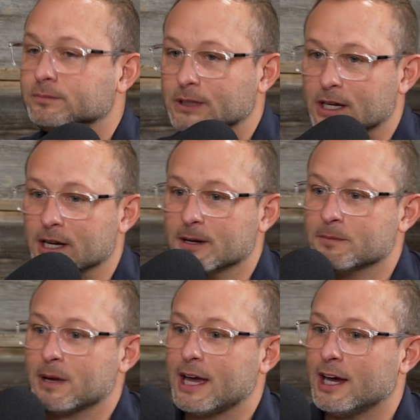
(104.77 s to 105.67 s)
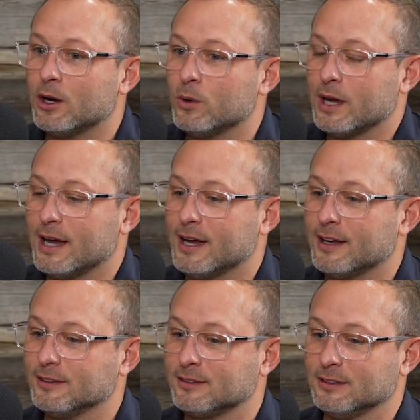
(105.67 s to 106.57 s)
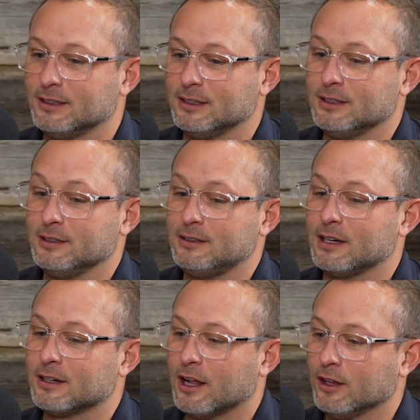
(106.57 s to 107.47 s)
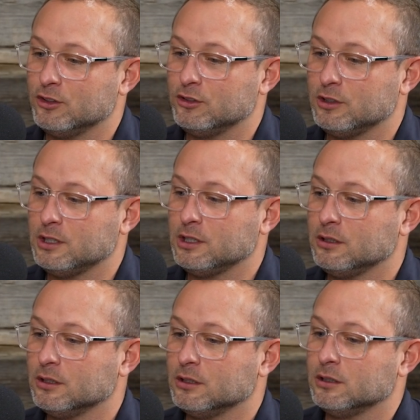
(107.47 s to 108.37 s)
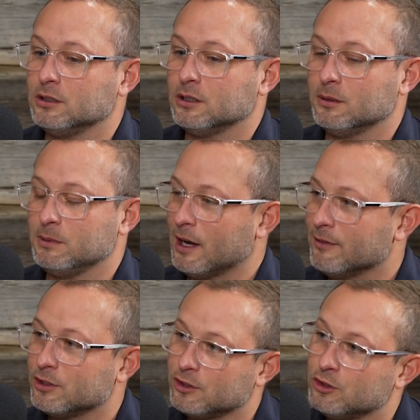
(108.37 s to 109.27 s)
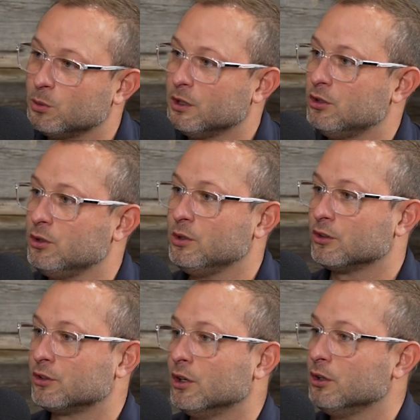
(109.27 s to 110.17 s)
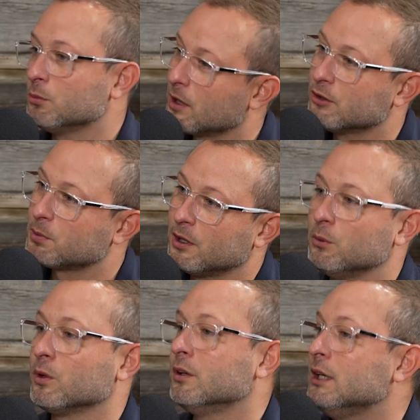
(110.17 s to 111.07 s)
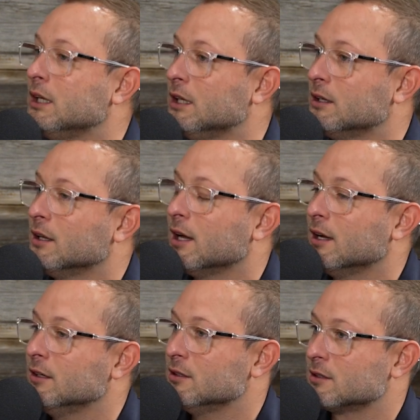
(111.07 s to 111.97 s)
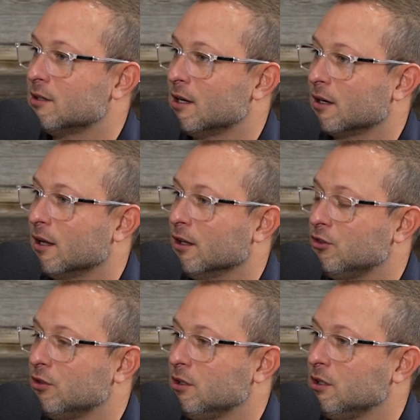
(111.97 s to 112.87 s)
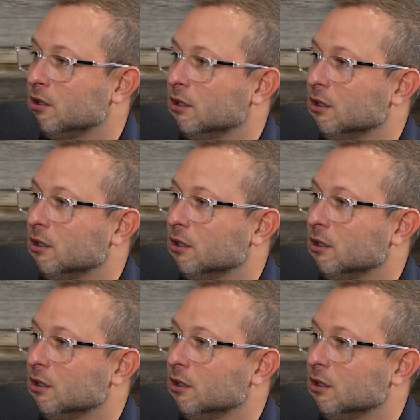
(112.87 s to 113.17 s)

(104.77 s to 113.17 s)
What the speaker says: How has technology, obviously 22 years ago, you guys probably weren't leaning a lot into technology.